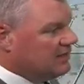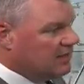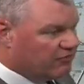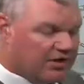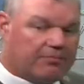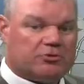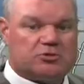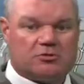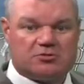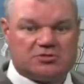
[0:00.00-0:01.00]
Now,
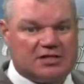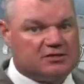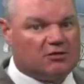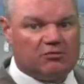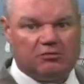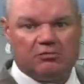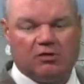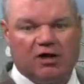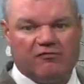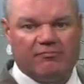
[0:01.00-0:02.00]
temperatures uh, don't cool
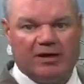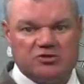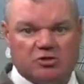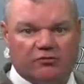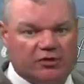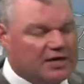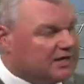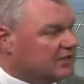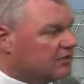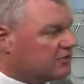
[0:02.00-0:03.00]
off much overnight
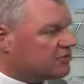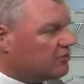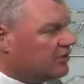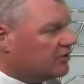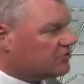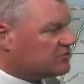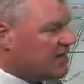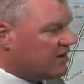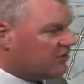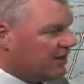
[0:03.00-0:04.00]
into the start of your
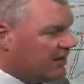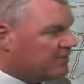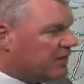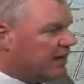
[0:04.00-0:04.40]
Saturday.